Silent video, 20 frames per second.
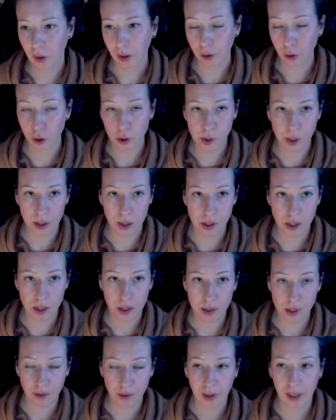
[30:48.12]
diagnostics
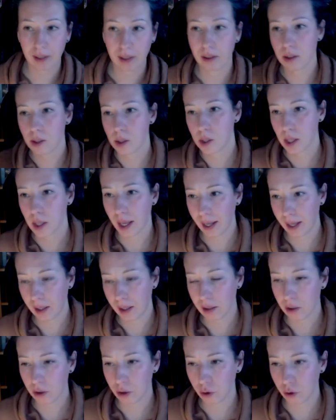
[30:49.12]
and surveillance,
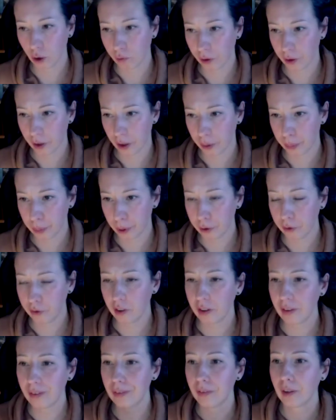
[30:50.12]
and novel
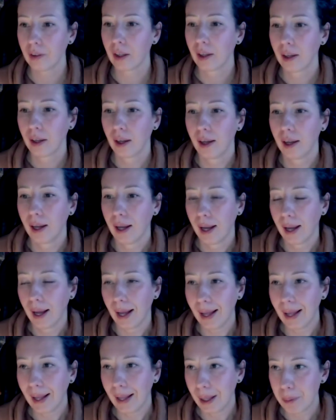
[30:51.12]
therapeutics.
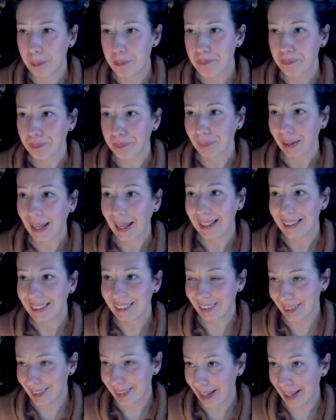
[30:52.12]
And
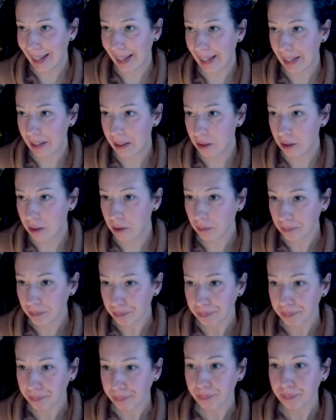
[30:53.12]
then
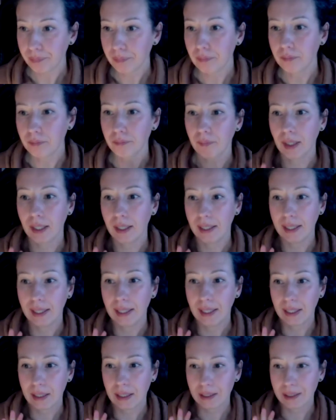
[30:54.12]

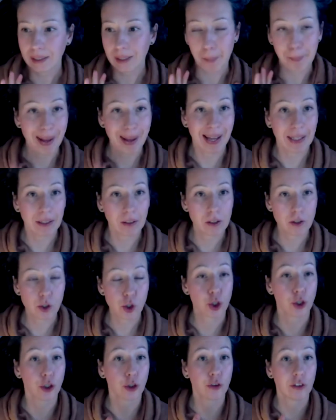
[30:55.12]
the panel,
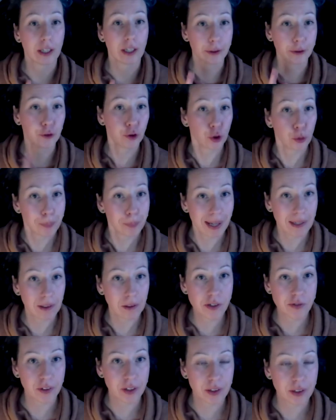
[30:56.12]
so there are 2
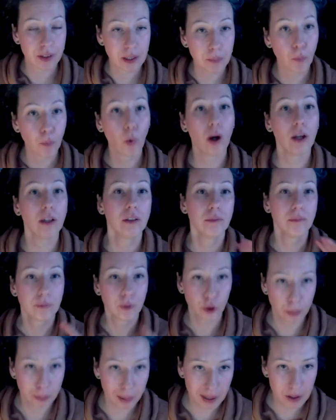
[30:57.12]
panels for theme 1,
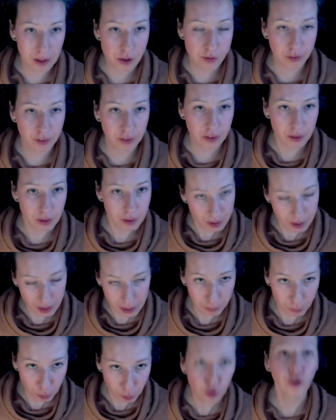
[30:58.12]
2 panels for
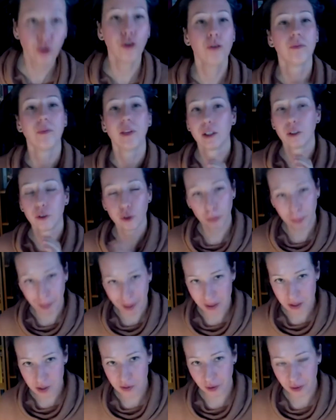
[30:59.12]
theme 2, 2
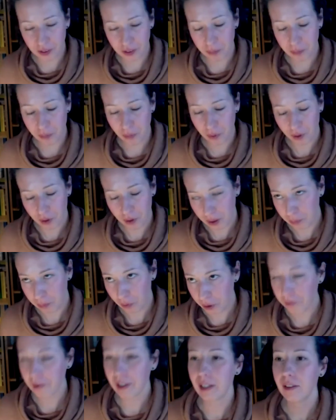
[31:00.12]
panels for theme
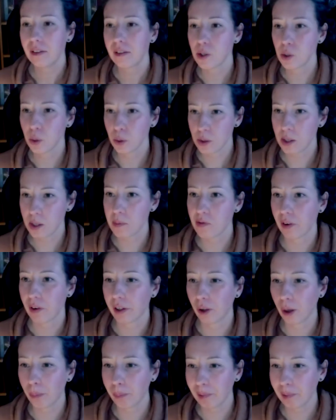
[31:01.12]
3. This all seems very